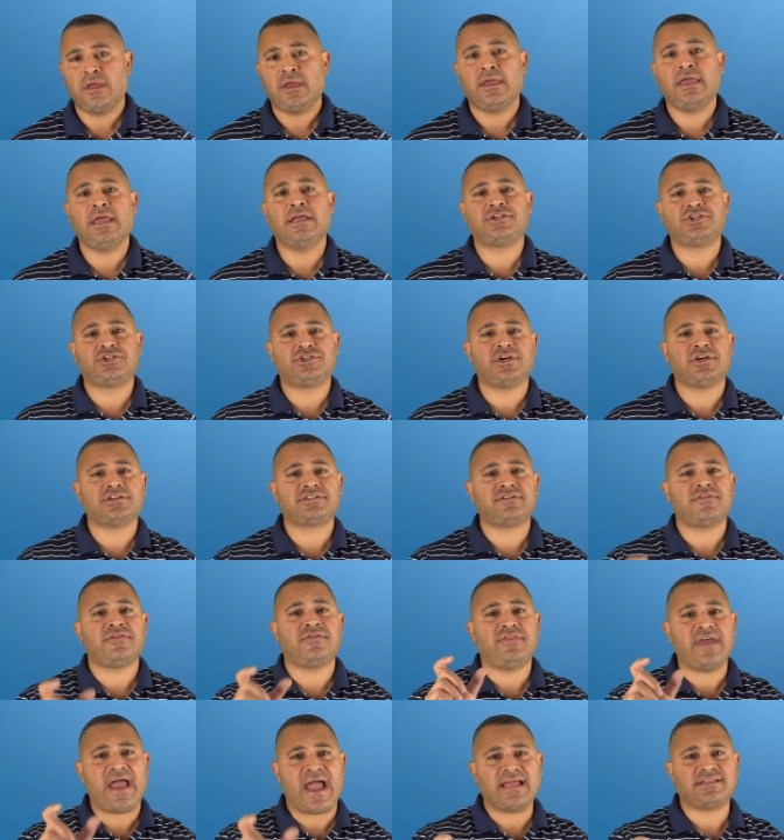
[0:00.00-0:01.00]
It's
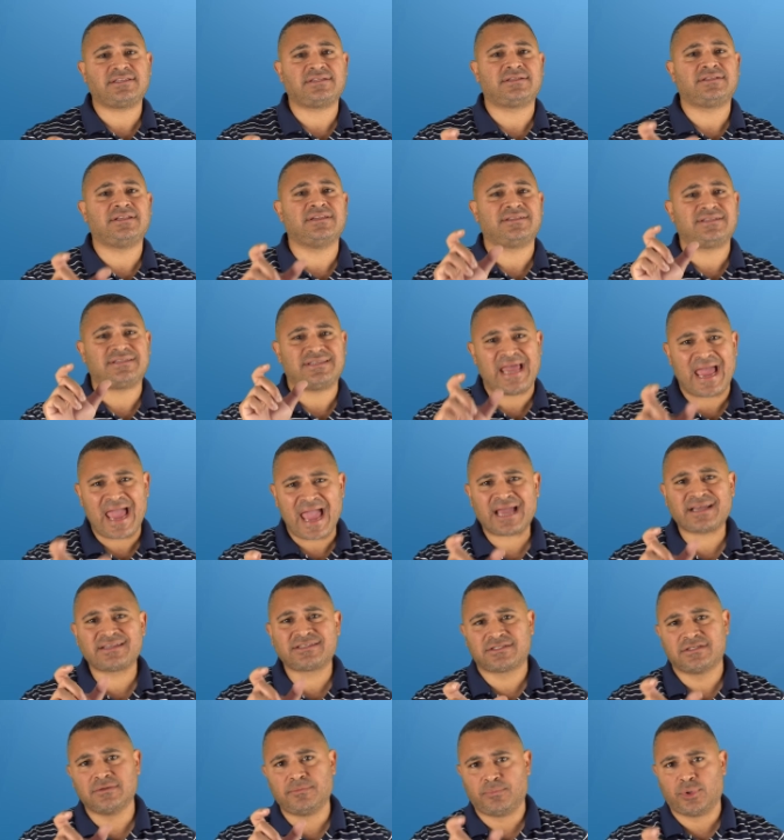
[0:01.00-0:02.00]
just that's the
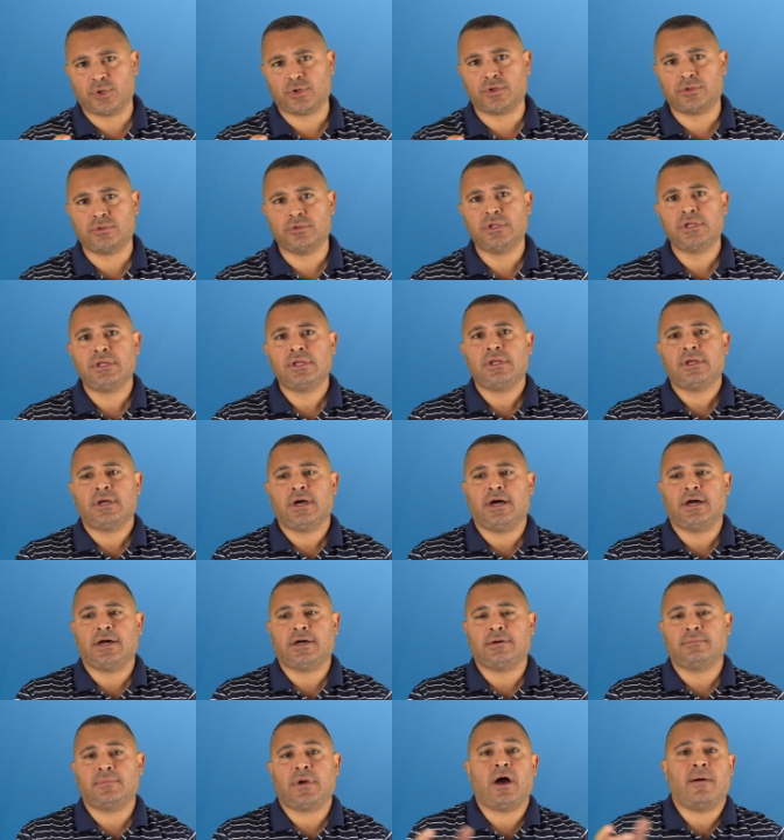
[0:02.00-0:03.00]
taxable
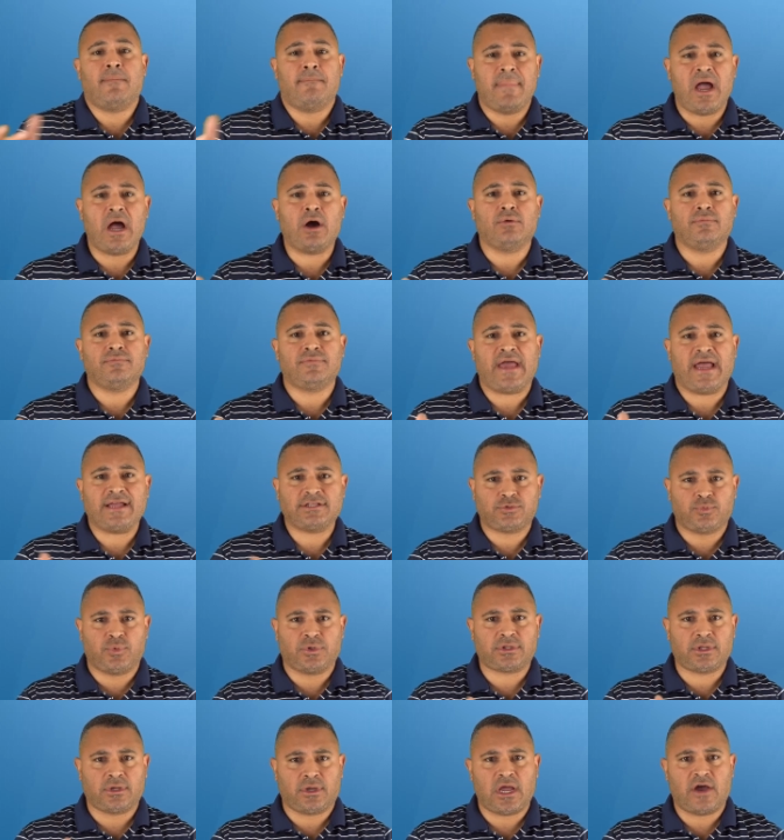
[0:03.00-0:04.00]
amount. That's
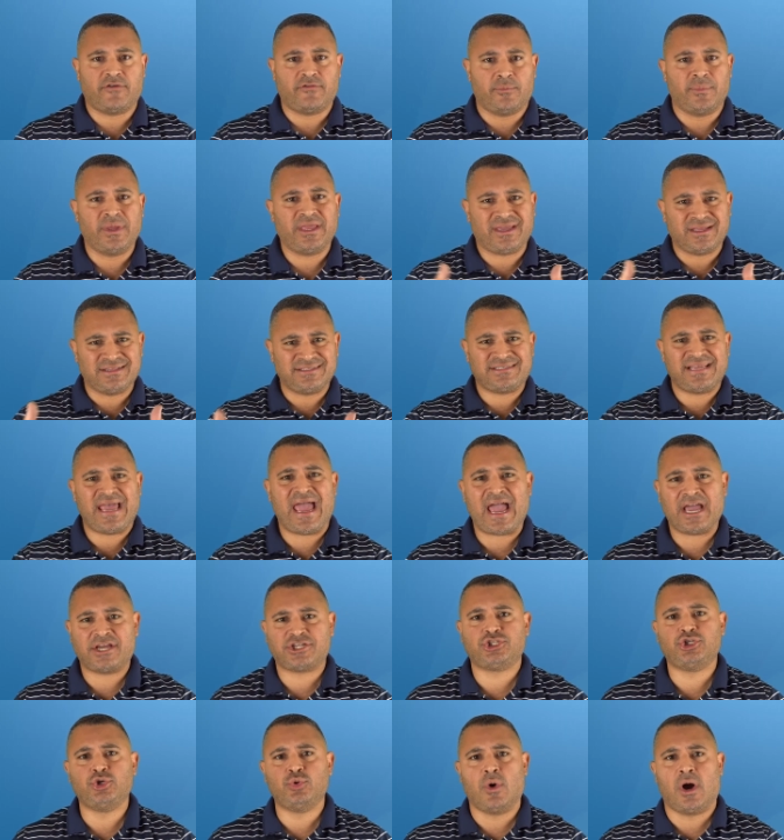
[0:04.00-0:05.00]
what the government can
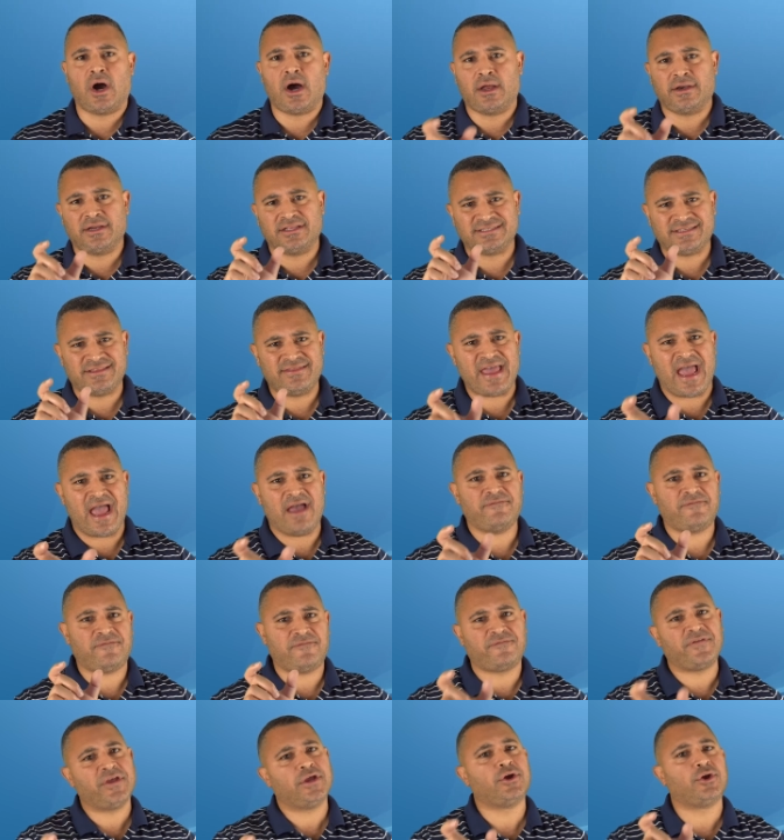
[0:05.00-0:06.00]
tax you on, is that
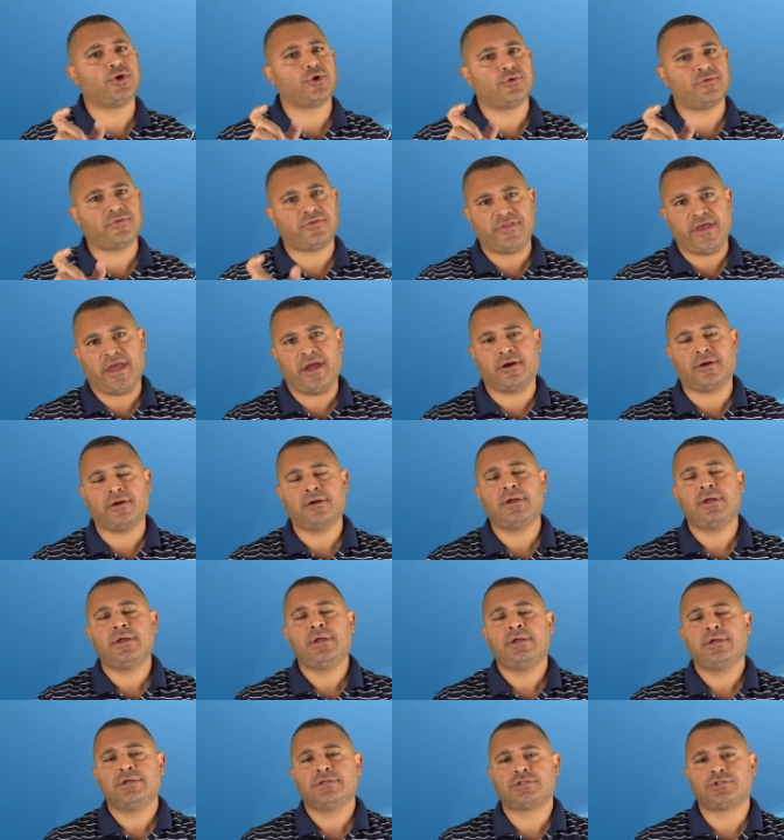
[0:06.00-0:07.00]
figure there.
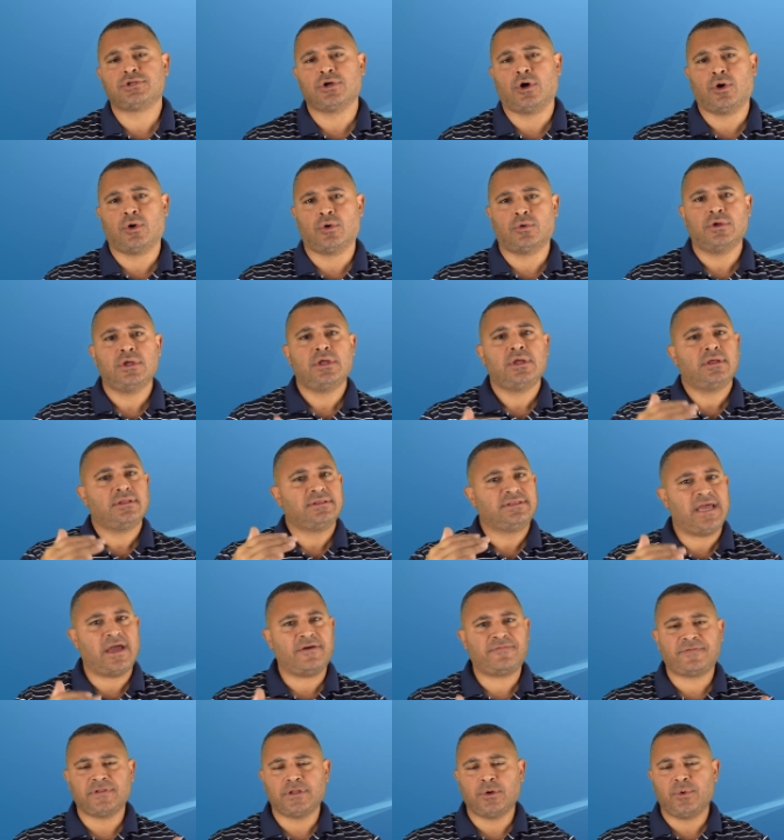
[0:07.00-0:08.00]
So
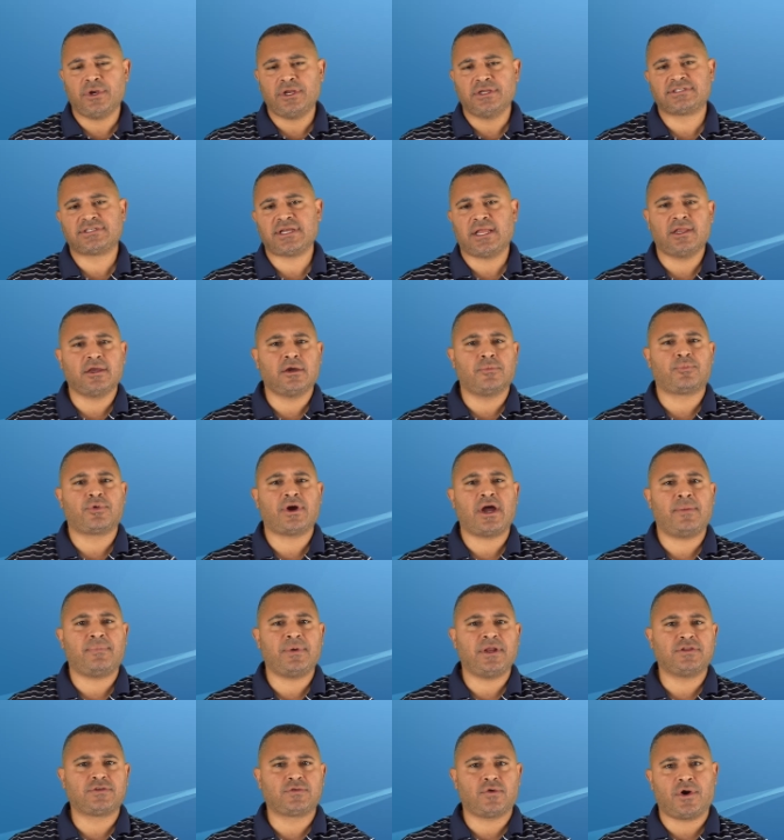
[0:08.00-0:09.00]
definitely when you're selling a
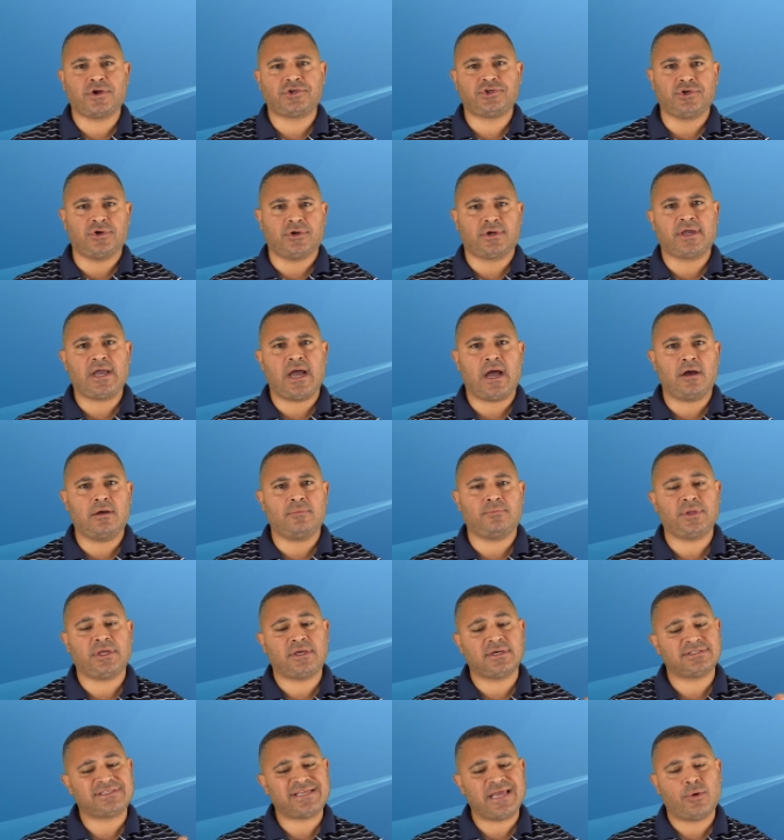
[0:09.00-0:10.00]
property, talk to your accountant,
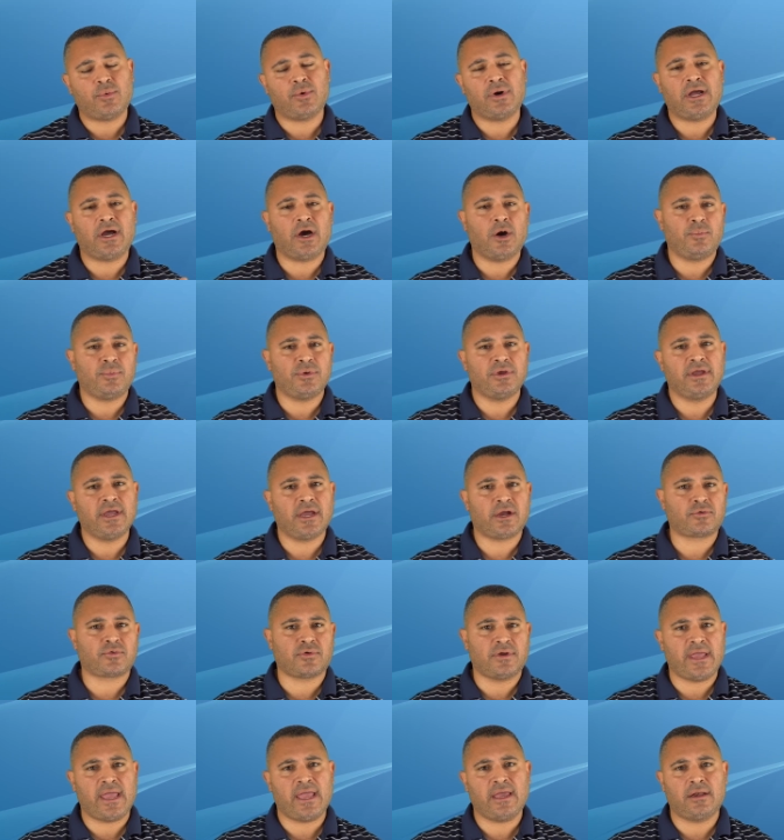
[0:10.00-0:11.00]
because they will help you get
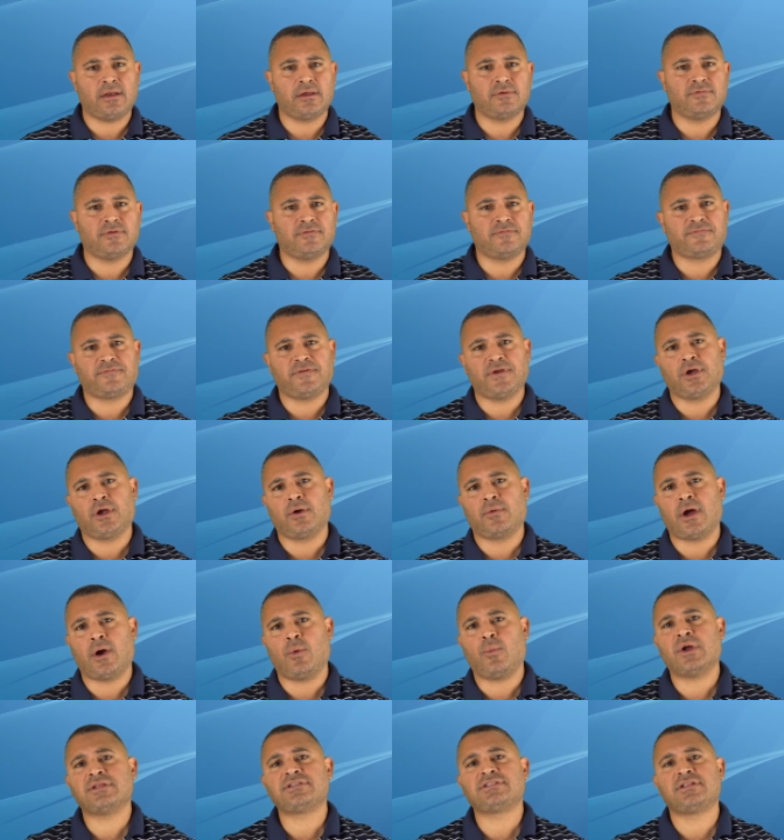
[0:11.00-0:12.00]
creative and figure
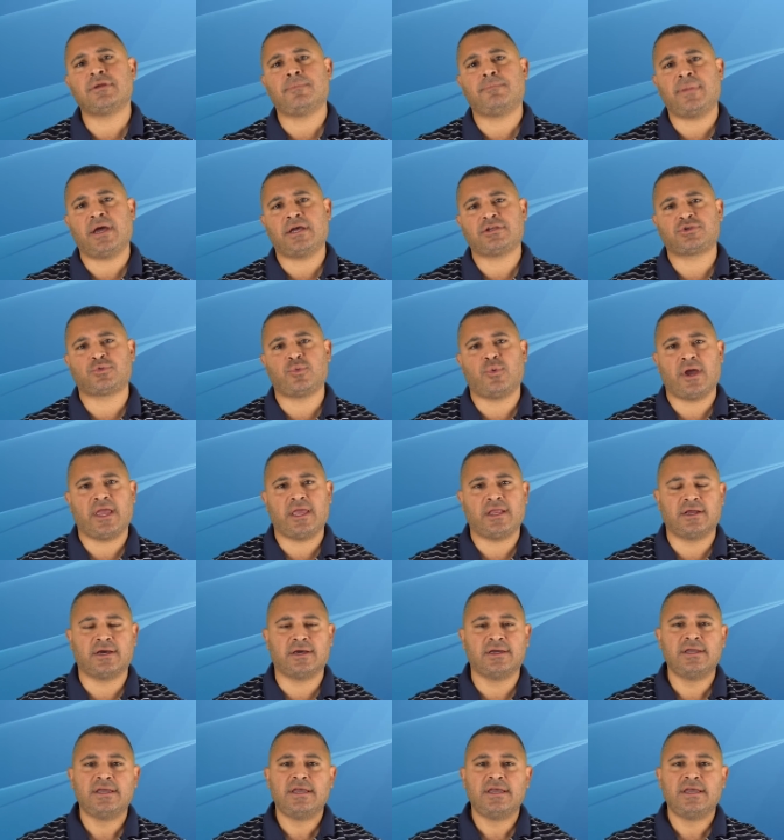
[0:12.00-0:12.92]
out what's the best way to